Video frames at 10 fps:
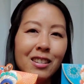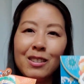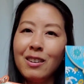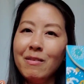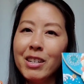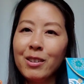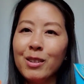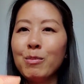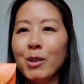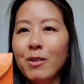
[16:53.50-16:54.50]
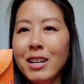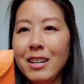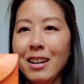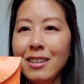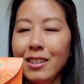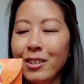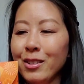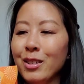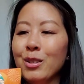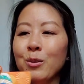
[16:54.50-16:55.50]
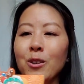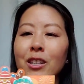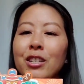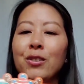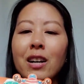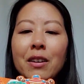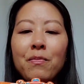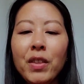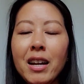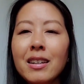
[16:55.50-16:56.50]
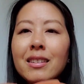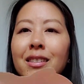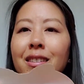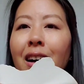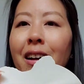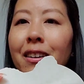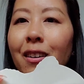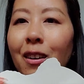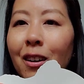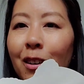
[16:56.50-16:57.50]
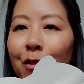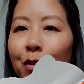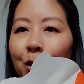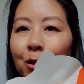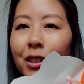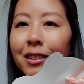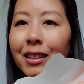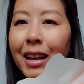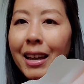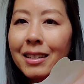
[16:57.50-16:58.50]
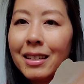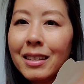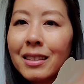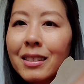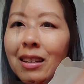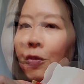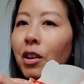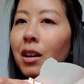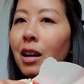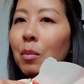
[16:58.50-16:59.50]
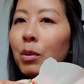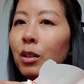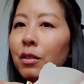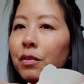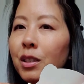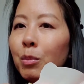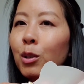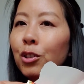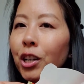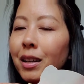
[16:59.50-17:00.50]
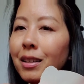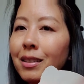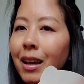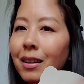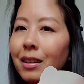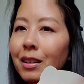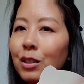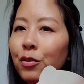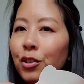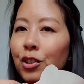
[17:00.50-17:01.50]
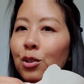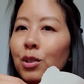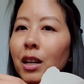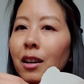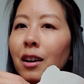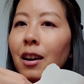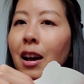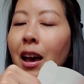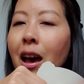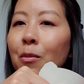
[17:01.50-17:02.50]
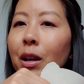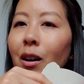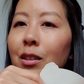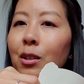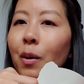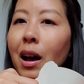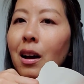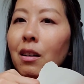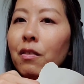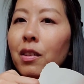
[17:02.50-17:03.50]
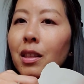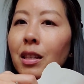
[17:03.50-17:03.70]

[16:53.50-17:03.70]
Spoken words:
So hubby chose the blue one and I chose this orange one, and inside are a few little candies. We've got a couple of typical Chinese candies for the new year, and we also have